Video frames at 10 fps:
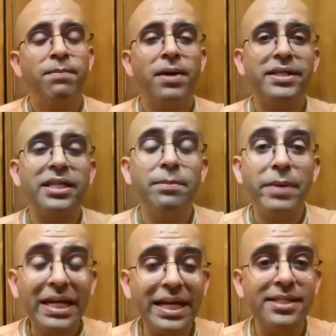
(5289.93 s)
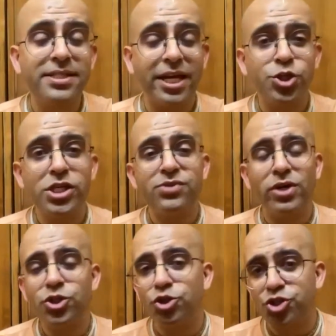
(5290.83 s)
Mati, in the beginning
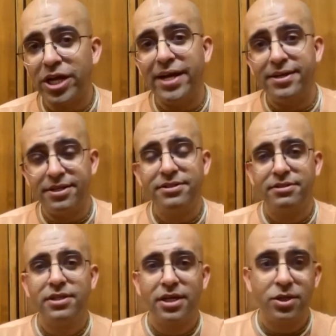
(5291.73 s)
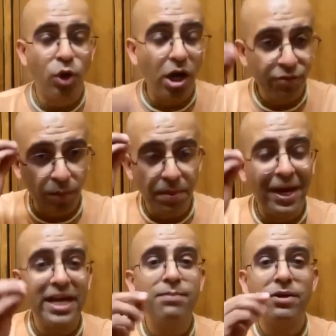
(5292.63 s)
stages, one should chant, not from
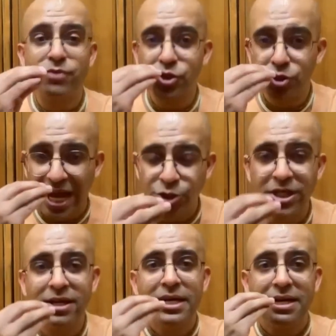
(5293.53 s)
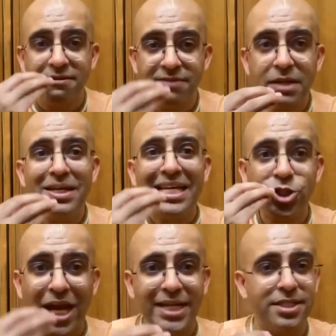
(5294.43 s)
the mind, but we should actually
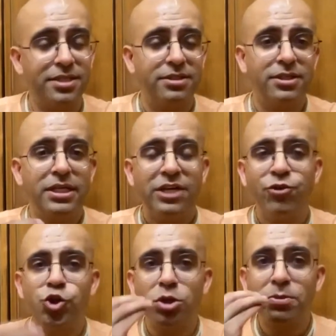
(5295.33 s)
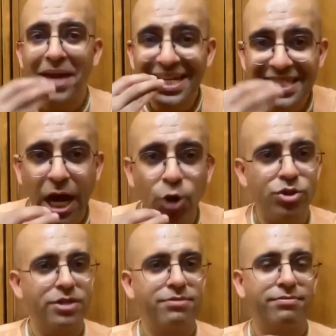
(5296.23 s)
verbally chant. You should make
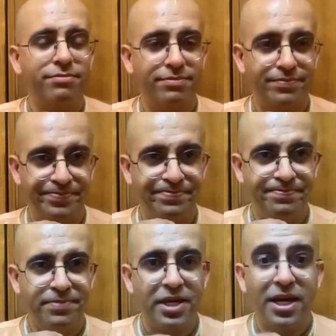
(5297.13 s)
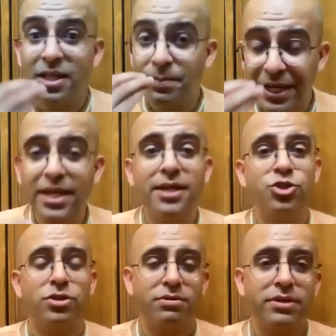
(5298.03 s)
sound in the
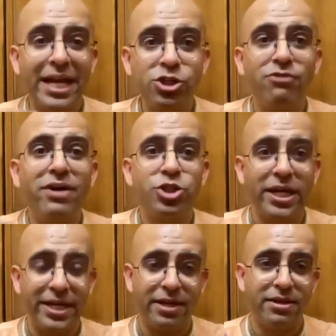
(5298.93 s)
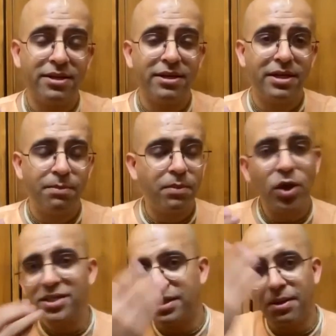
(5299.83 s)
beginning days of our chanting.
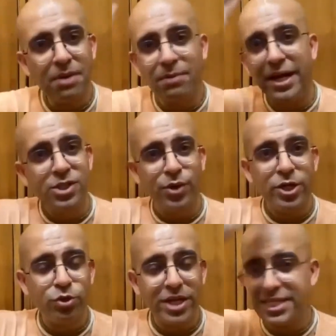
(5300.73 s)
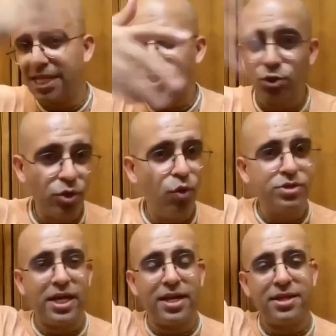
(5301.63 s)
Because our mind is way too restless, so it
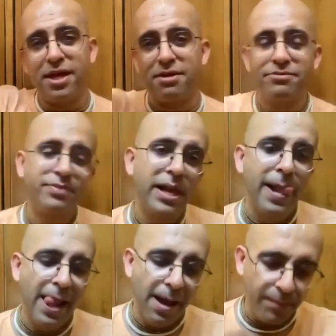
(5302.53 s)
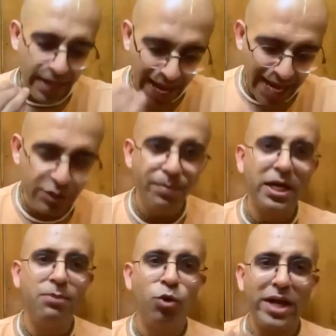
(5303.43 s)
goes here and there. But as you
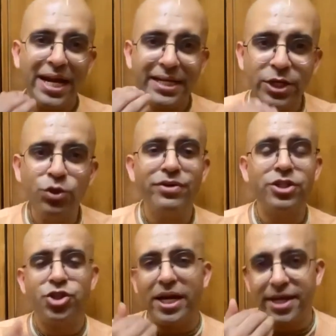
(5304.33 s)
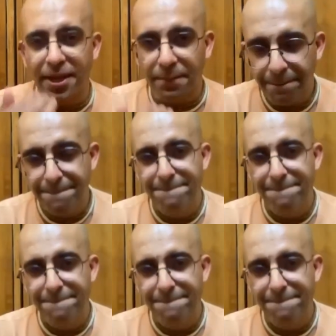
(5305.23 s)
become more attuned with chanting,